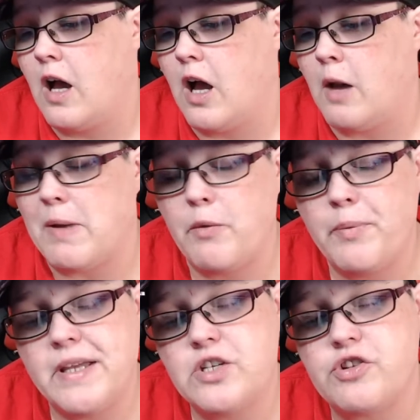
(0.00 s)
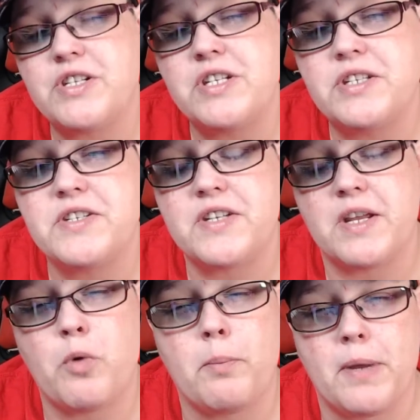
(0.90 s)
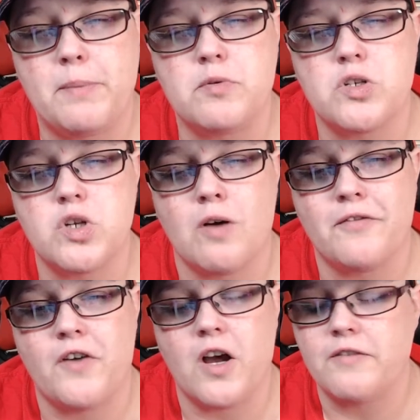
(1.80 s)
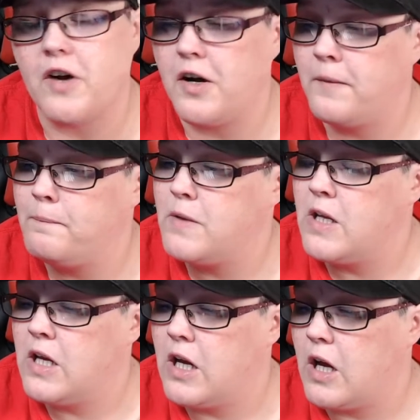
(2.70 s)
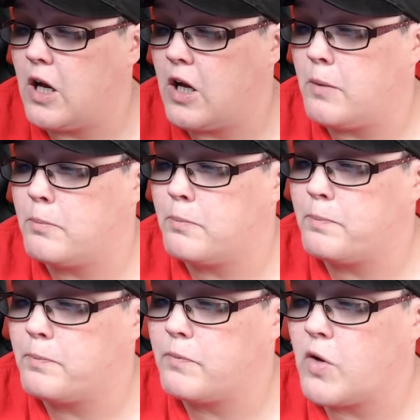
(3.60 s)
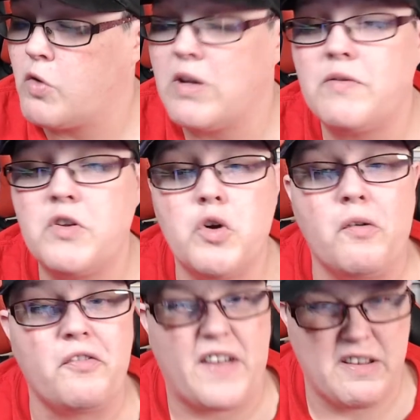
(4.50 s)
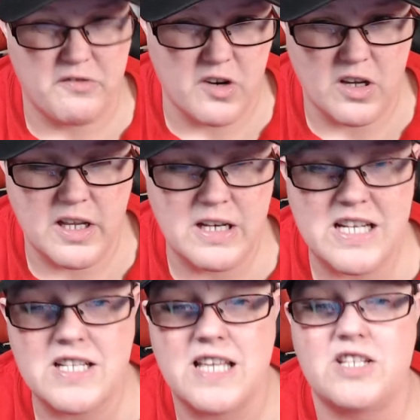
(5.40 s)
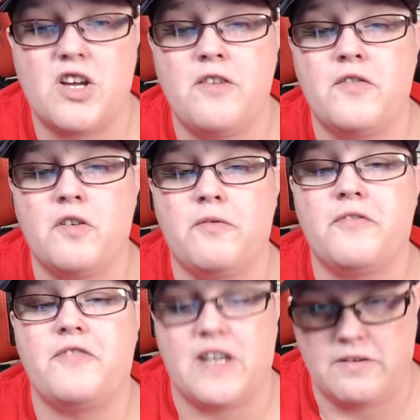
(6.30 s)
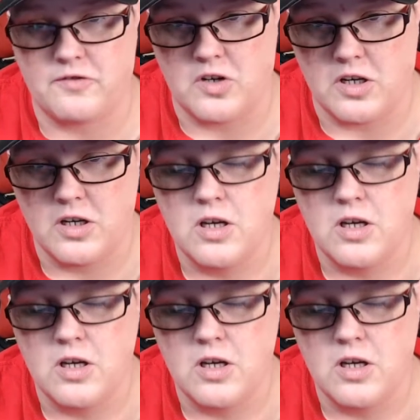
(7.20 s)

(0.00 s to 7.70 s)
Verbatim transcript: Um, it'll be interesting to see what people's top five are, um, or even your favourite. Let's let's go for favourite.